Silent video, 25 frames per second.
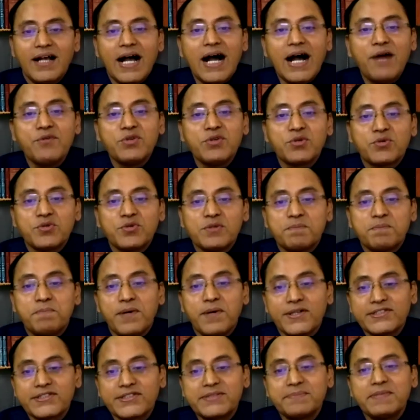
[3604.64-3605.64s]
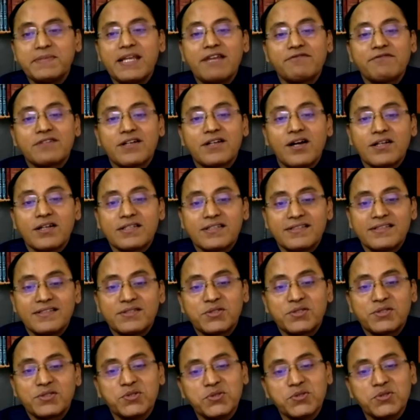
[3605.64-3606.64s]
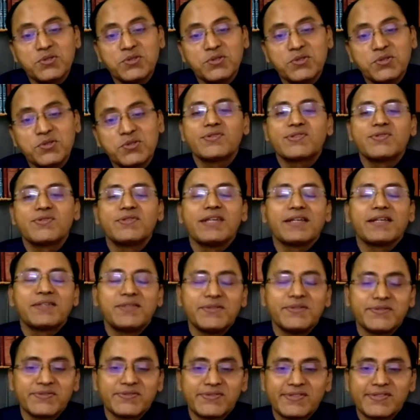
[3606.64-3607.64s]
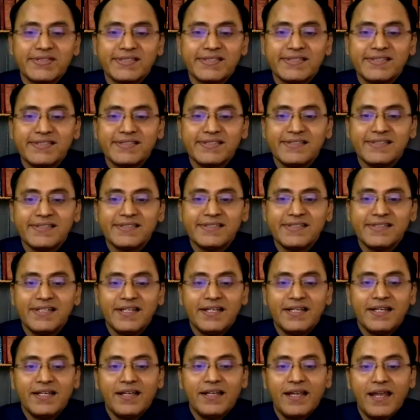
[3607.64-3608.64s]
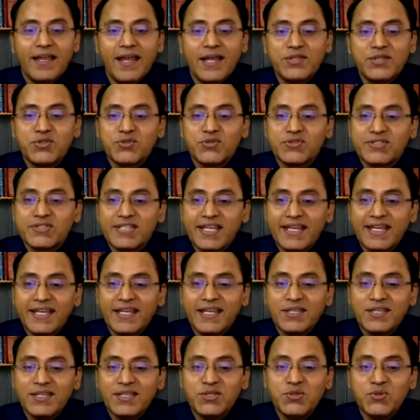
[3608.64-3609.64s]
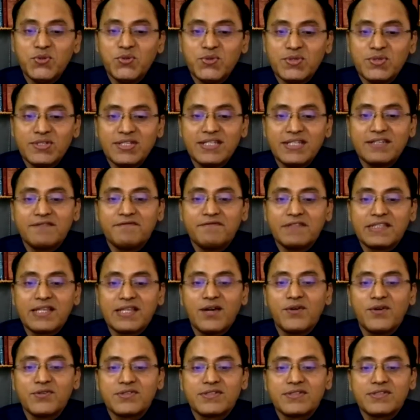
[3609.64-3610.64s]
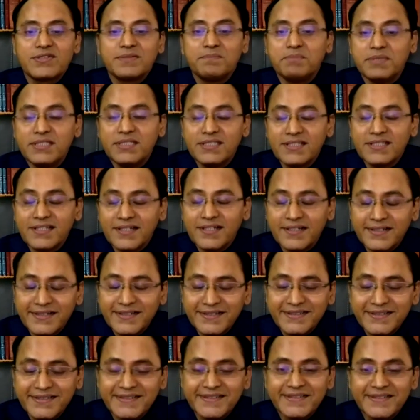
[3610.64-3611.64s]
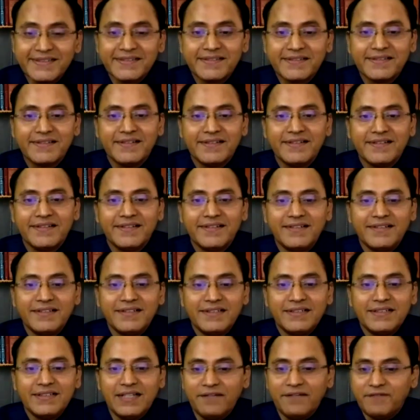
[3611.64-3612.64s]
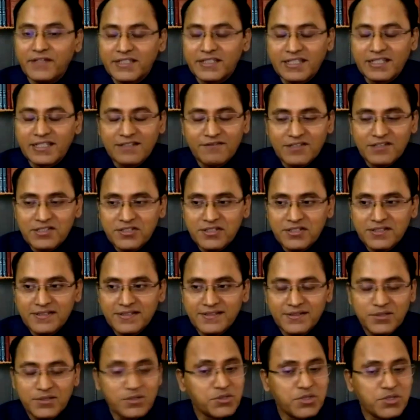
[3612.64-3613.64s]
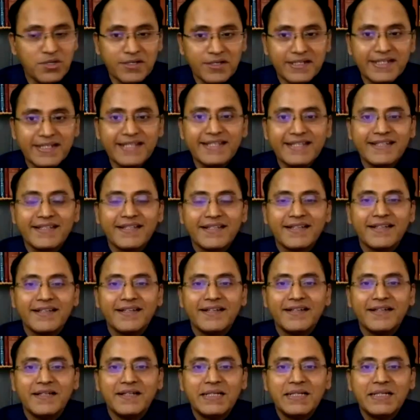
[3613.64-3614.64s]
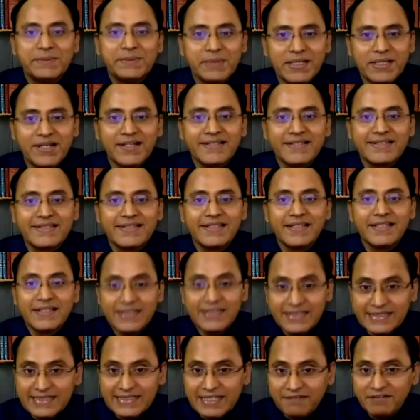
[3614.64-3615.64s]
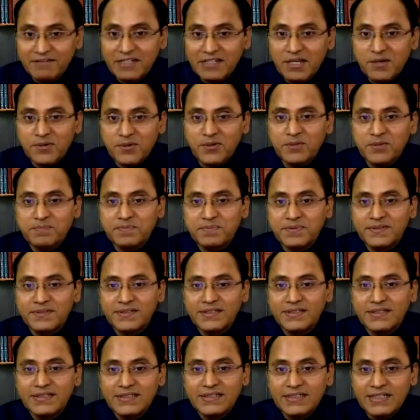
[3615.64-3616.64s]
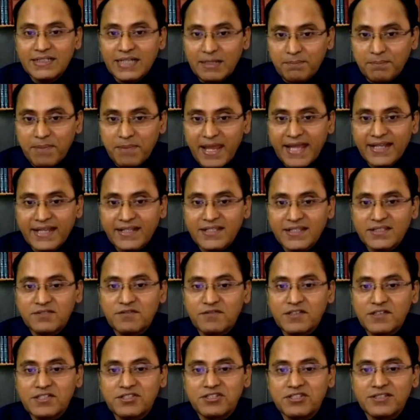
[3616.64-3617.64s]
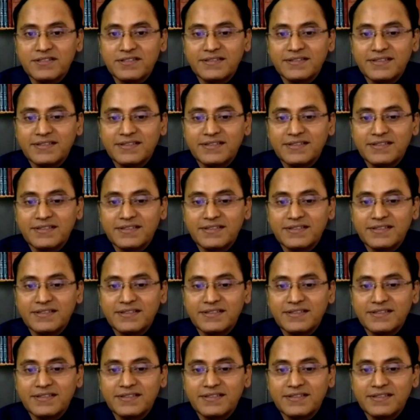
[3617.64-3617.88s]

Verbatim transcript: you could possibly have got so close to the accused? As you say, you did without being heard. A petty question, don't you agree? because he's given a rope, a blanket question,